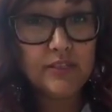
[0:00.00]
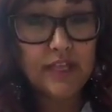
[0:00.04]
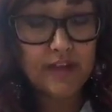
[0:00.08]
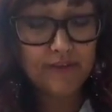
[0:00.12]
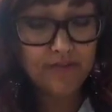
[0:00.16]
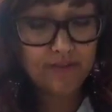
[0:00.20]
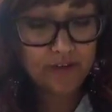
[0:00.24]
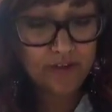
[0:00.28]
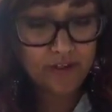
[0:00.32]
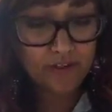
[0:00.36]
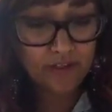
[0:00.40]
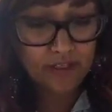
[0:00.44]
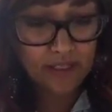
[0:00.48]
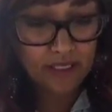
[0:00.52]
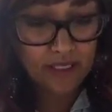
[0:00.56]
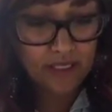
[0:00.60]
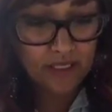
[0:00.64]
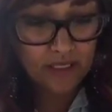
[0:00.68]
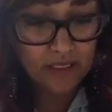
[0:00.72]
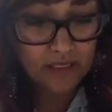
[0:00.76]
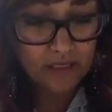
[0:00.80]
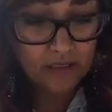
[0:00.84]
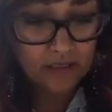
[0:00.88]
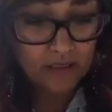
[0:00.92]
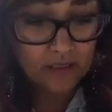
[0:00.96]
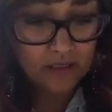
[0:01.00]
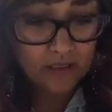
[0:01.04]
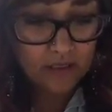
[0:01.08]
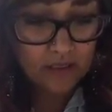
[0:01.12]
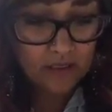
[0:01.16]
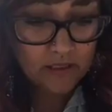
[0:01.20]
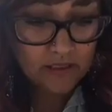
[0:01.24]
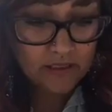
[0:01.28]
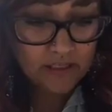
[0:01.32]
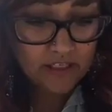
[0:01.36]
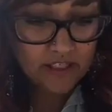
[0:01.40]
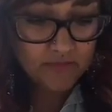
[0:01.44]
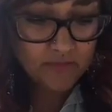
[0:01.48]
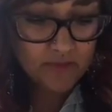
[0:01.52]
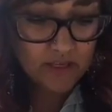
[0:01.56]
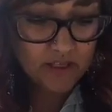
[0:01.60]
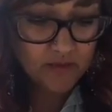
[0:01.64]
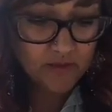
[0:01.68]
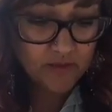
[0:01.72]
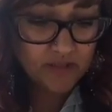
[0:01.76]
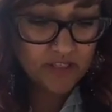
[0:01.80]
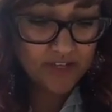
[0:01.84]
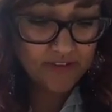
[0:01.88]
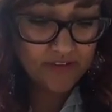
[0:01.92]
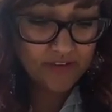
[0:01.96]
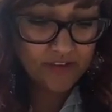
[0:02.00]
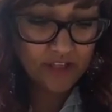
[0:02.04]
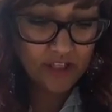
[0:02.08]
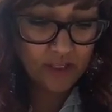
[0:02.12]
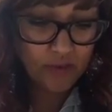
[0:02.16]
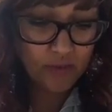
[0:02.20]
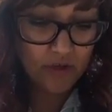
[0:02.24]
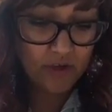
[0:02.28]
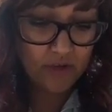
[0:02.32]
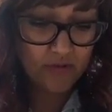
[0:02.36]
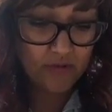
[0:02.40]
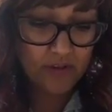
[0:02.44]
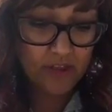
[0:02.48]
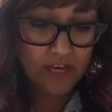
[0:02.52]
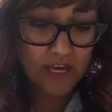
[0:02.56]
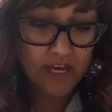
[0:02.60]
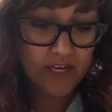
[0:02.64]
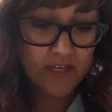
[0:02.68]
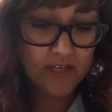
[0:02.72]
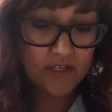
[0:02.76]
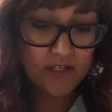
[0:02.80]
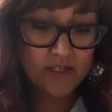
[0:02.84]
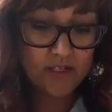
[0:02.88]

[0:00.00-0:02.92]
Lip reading: definitely, these beads would definitely work for that.